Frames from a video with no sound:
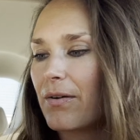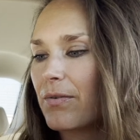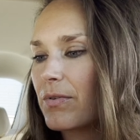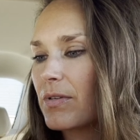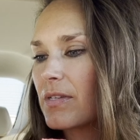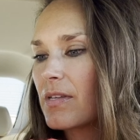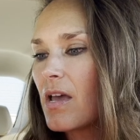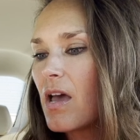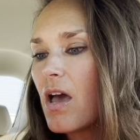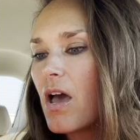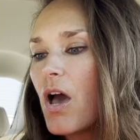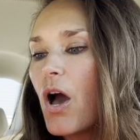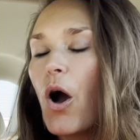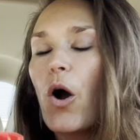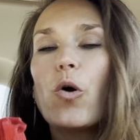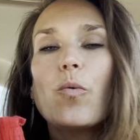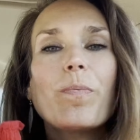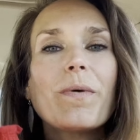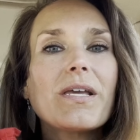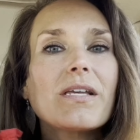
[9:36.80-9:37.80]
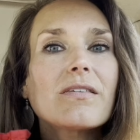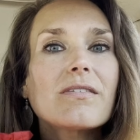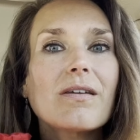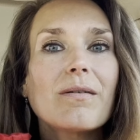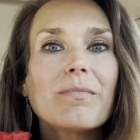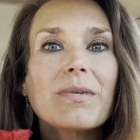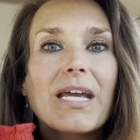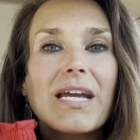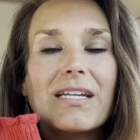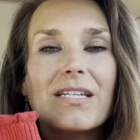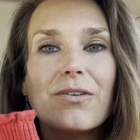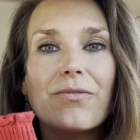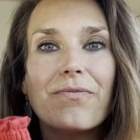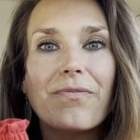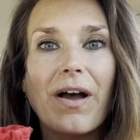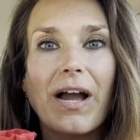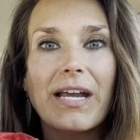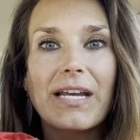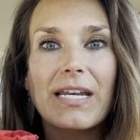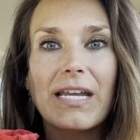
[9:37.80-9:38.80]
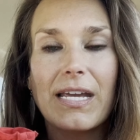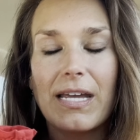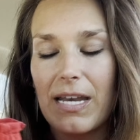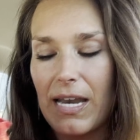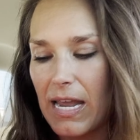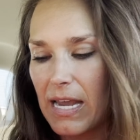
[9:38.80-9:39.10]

I was hoping someday to find it,